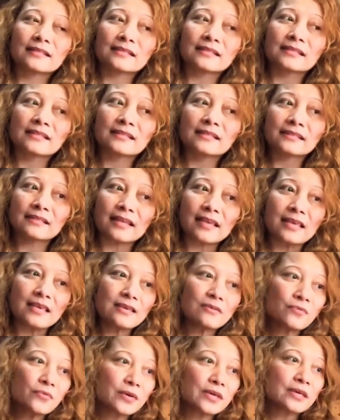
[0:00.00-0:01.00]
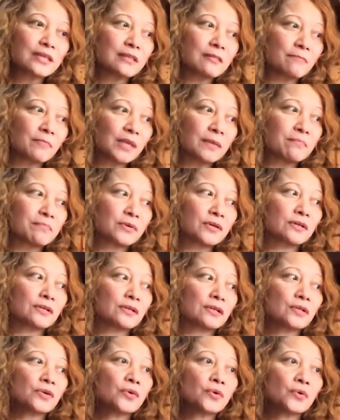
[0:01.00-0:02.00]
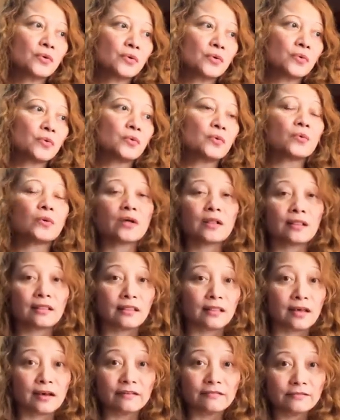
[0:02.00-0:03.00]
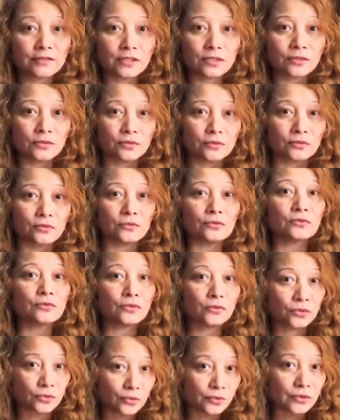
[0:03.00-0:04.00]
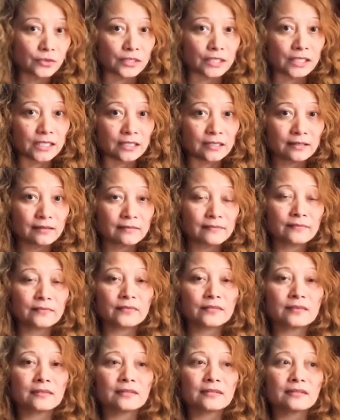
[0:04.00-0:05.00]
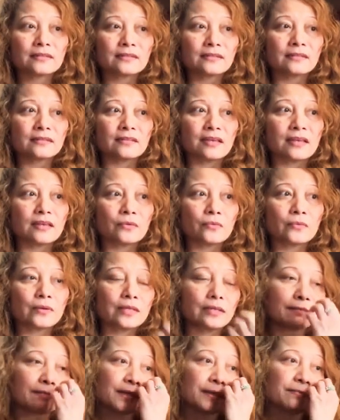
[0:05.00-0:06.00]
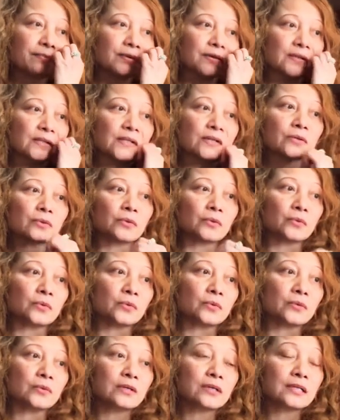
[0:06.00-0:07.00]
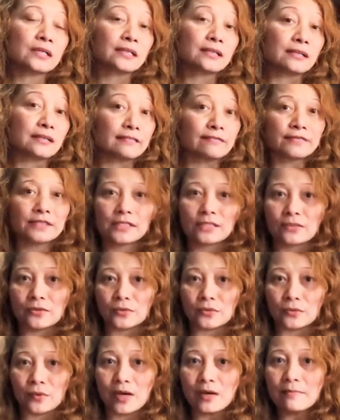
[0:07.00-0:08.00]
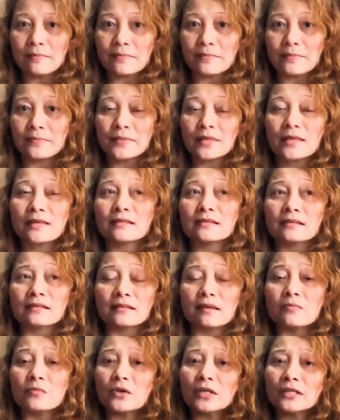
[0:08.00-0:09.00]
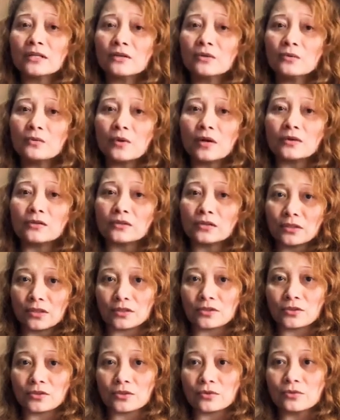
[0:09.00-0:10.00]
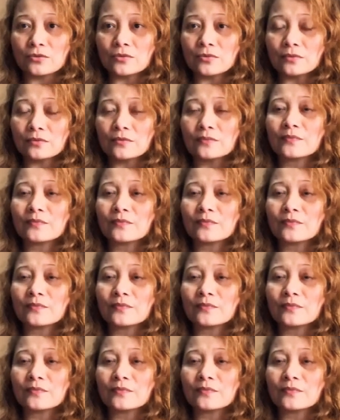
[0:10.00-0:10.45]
Stay with people who loves you truly. Stay with people who lifts you up. Someone who won't judge you.